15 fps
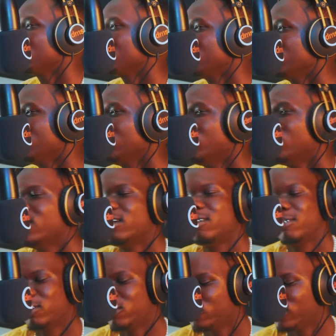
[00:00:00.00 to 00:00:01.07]
real time
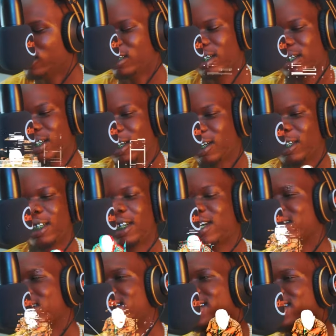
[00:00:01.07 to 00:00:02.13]
for real. I just
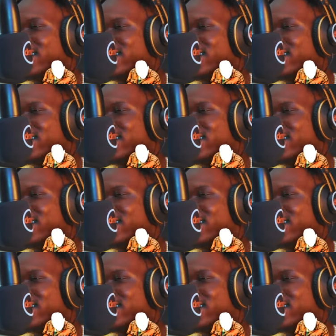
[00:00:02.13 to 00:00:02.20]
gotta see the